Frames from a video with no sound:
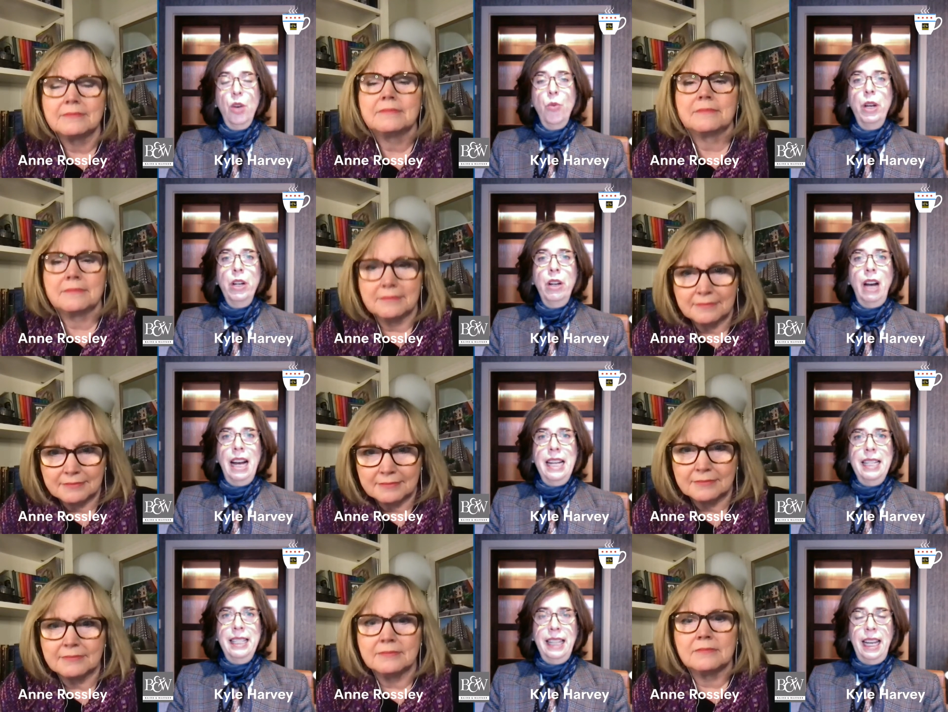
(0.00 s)
Speaker 1: where I
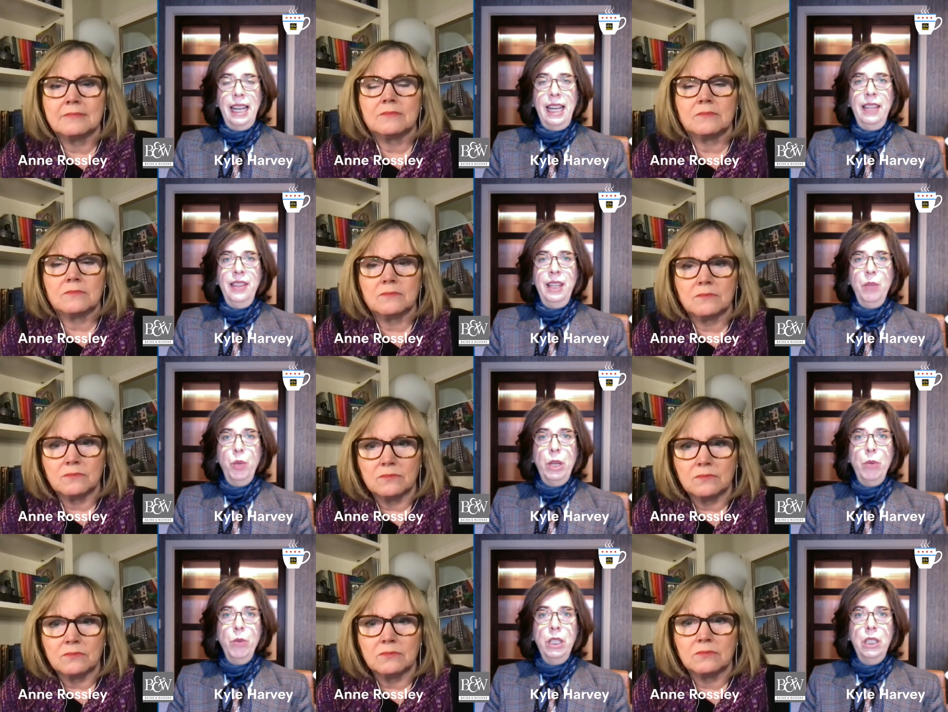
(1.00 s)
say that we
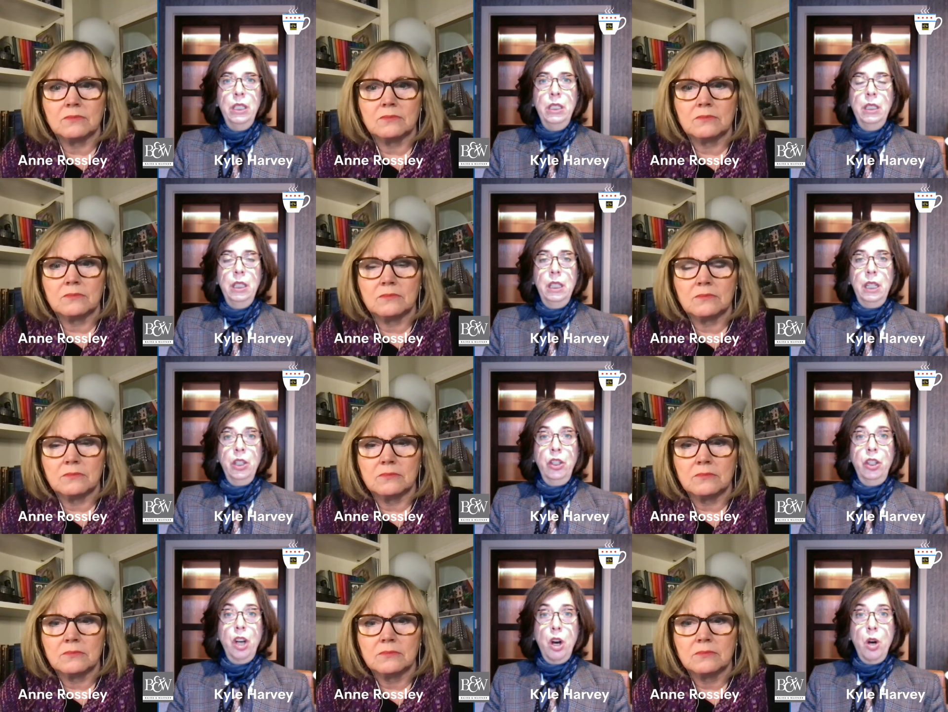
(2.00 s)
will
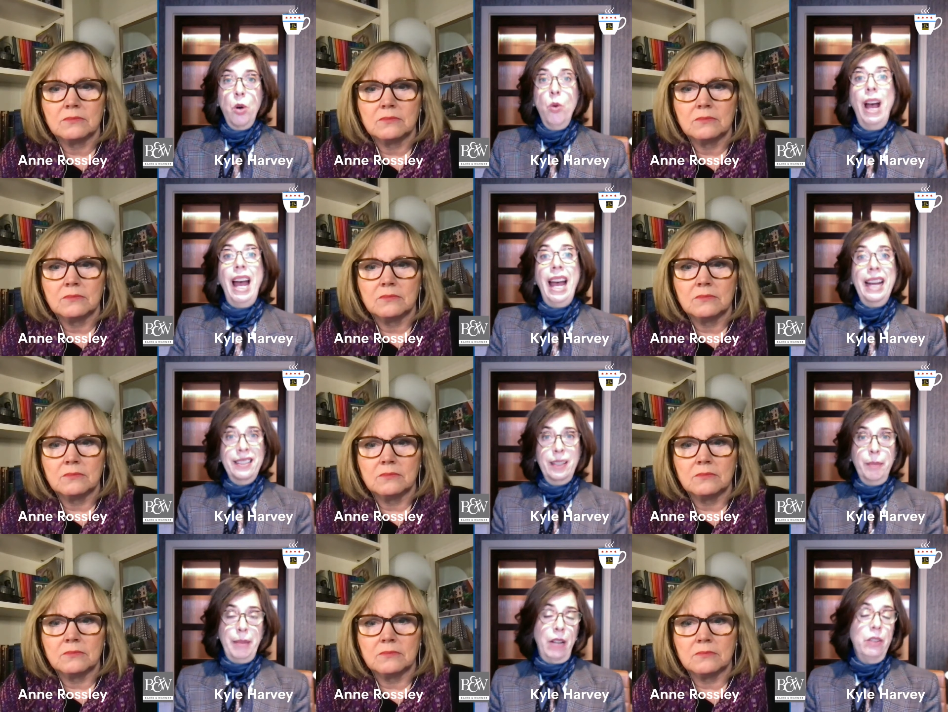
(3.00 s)
go X
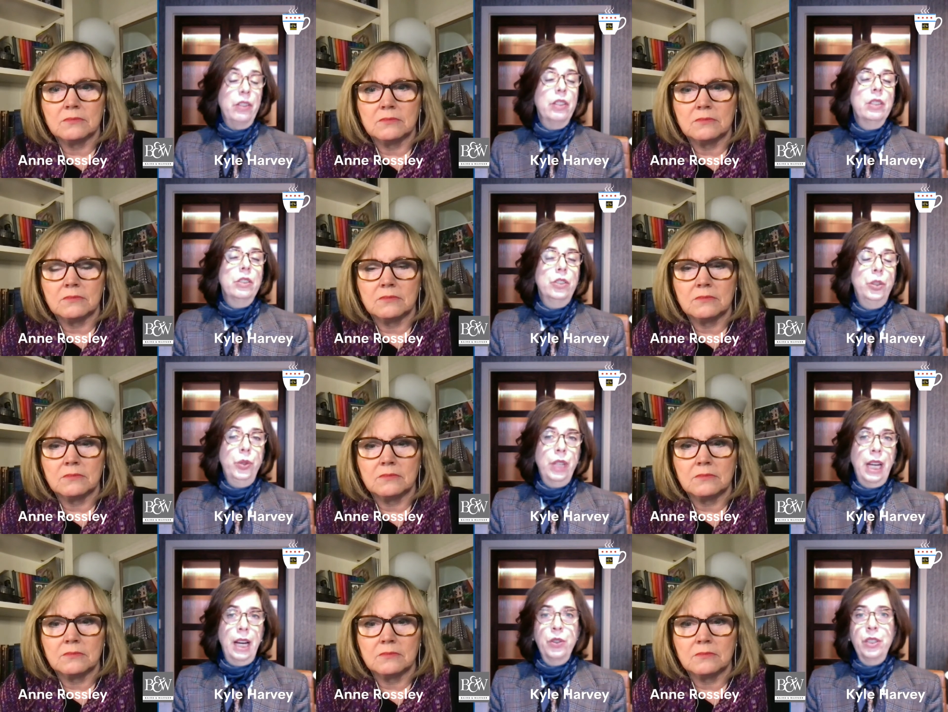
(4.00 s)
amount,
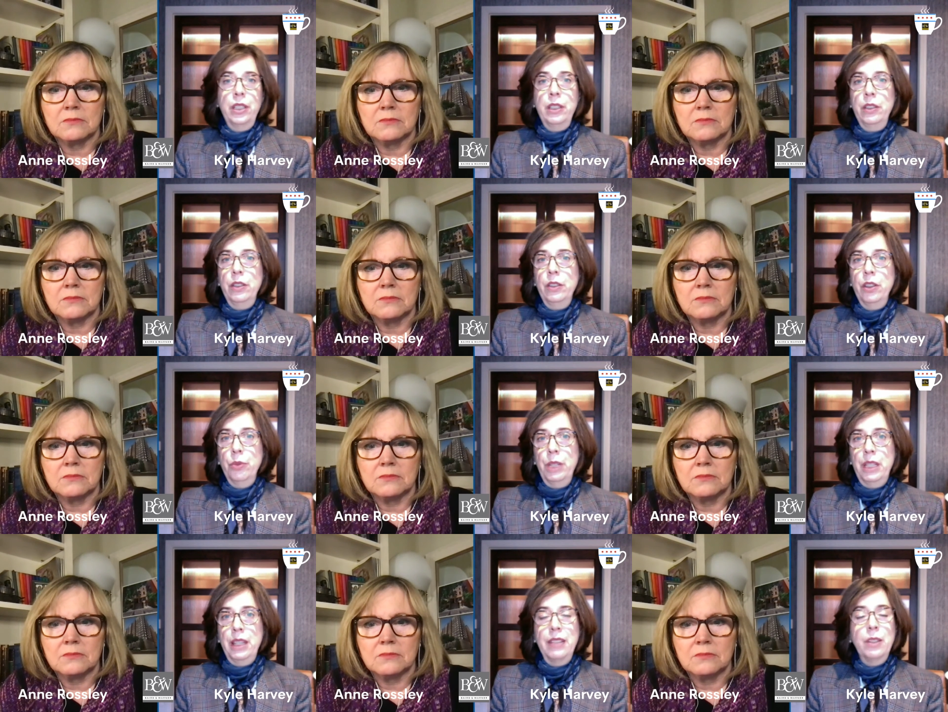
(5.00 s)
2,000,
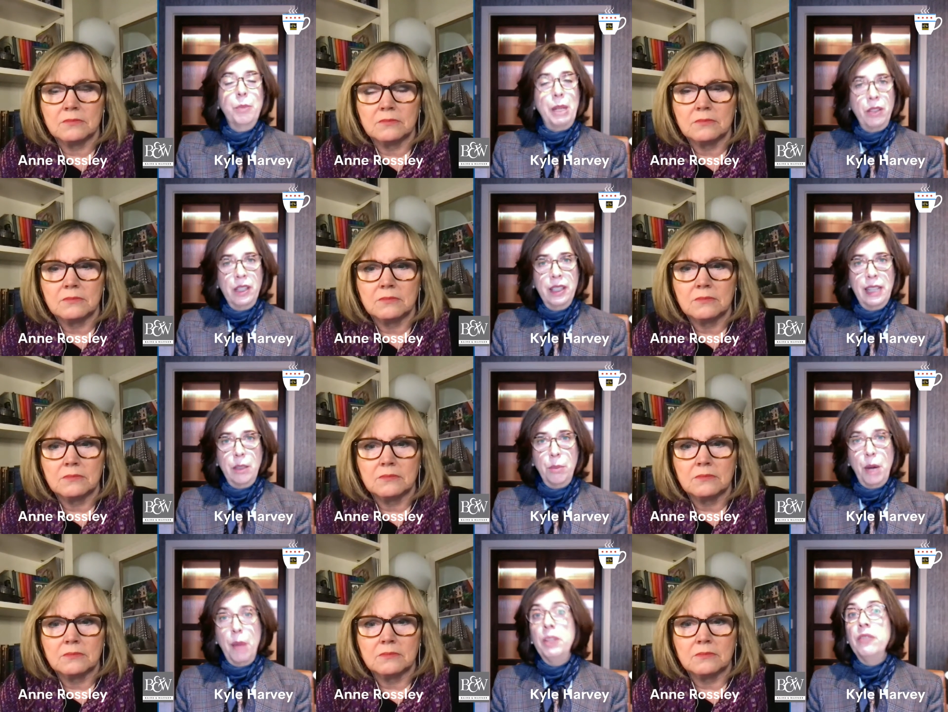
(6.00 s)
3,000, depends on the size of
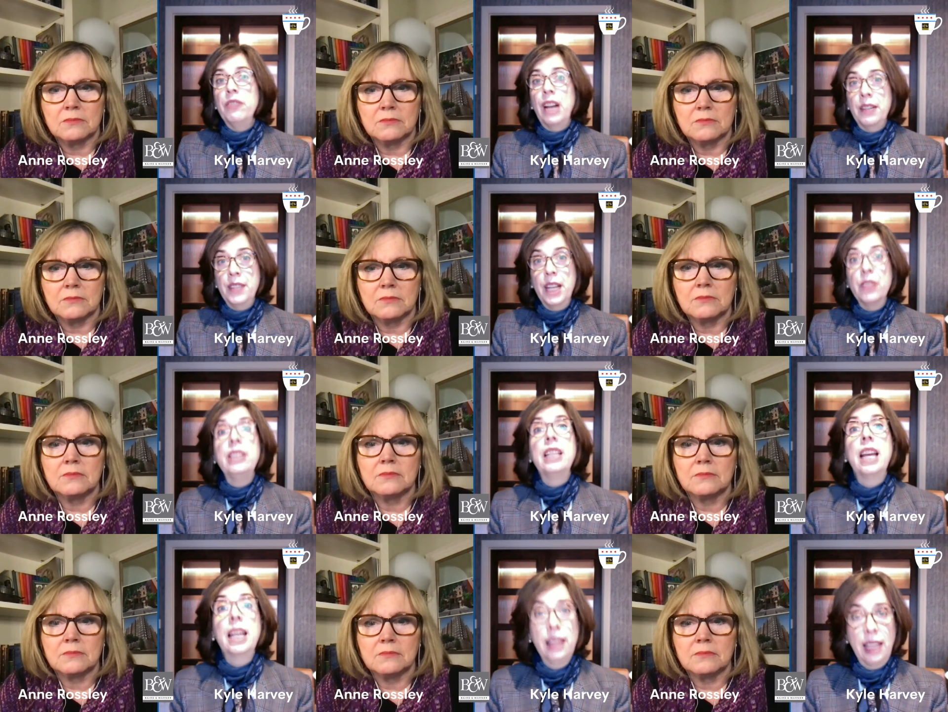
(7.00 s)
property, 5,000,
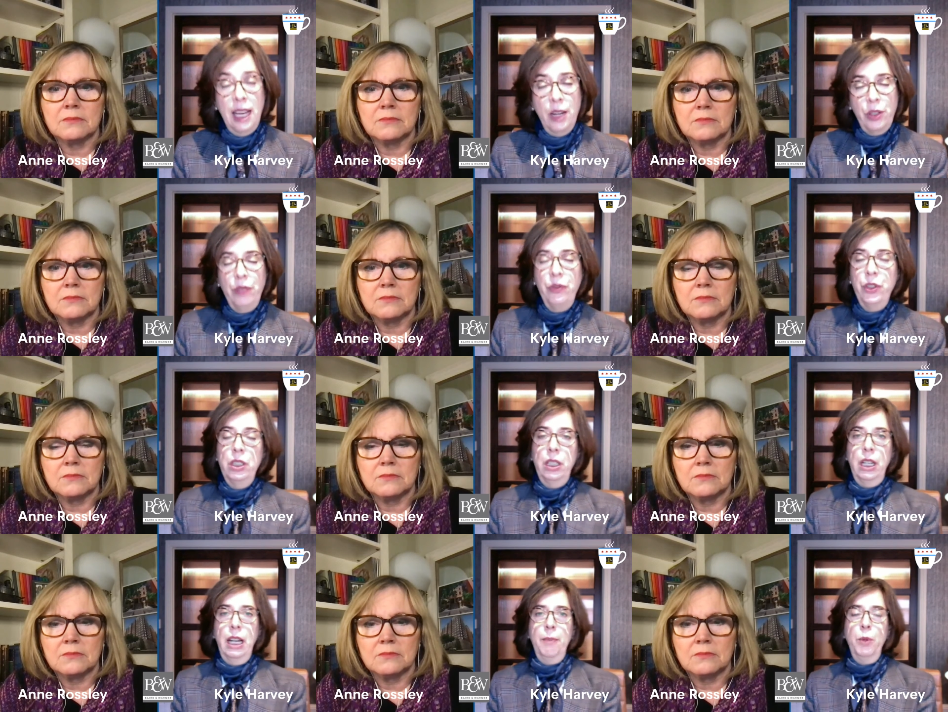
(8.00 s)
10,000 for a, uh,
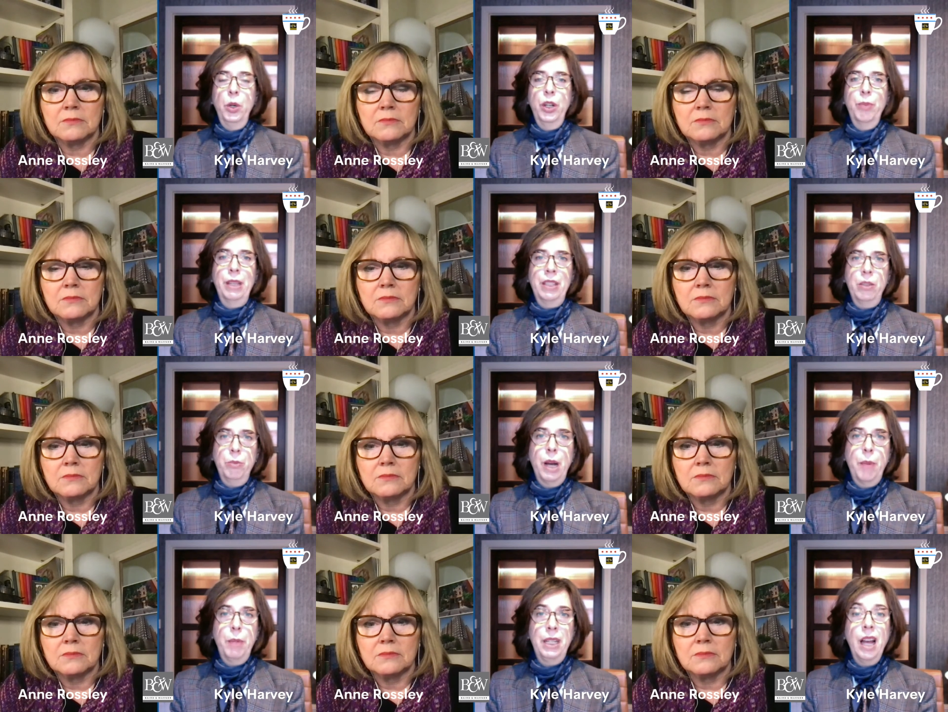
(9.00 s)
a, more expensive
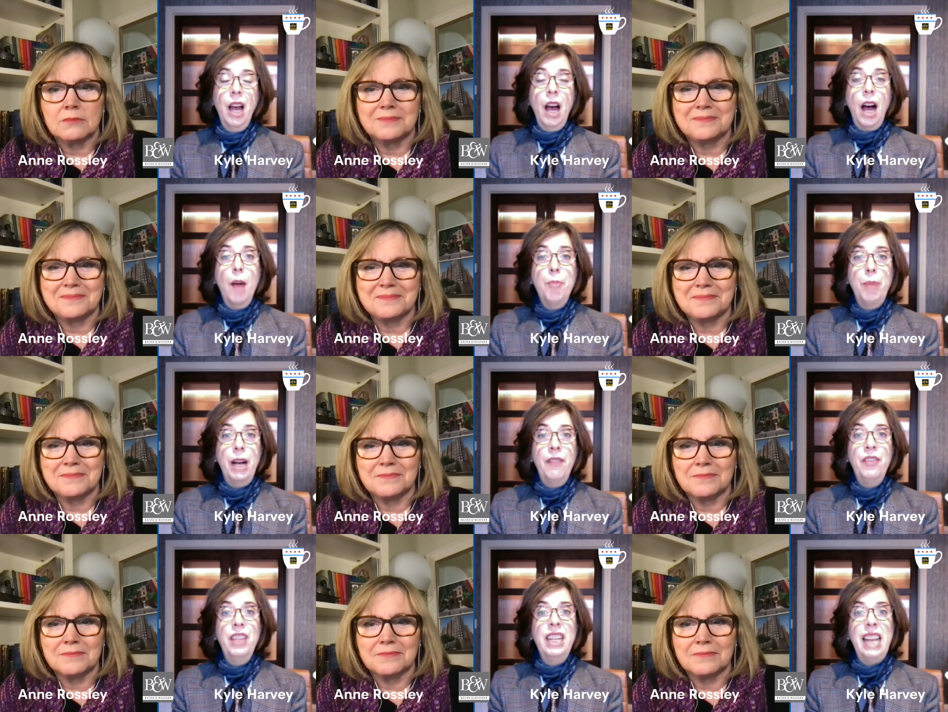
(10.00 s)
property
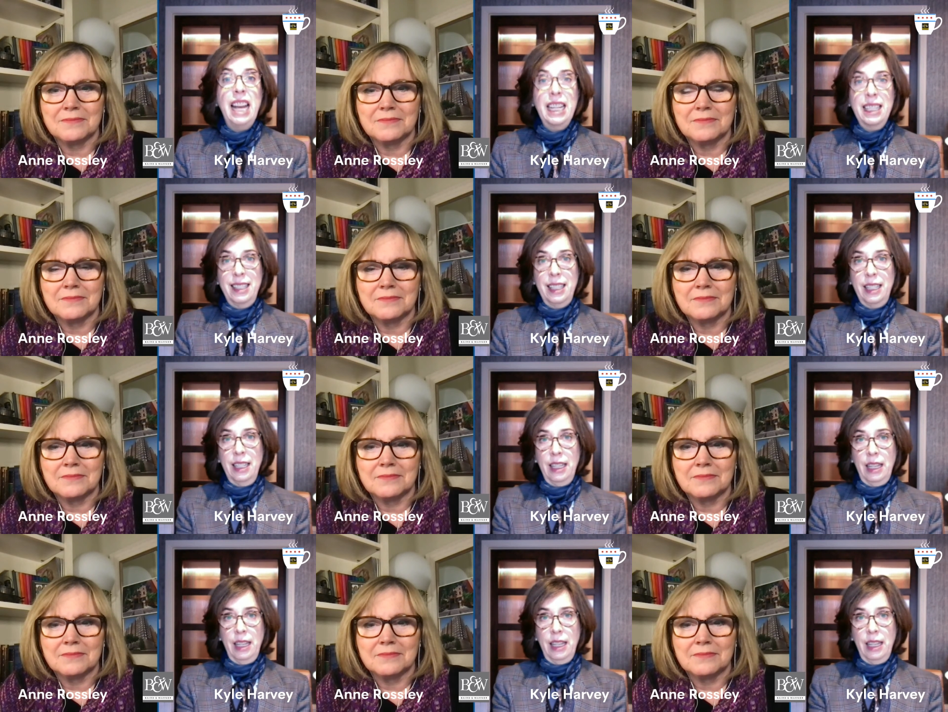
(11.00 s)
above the next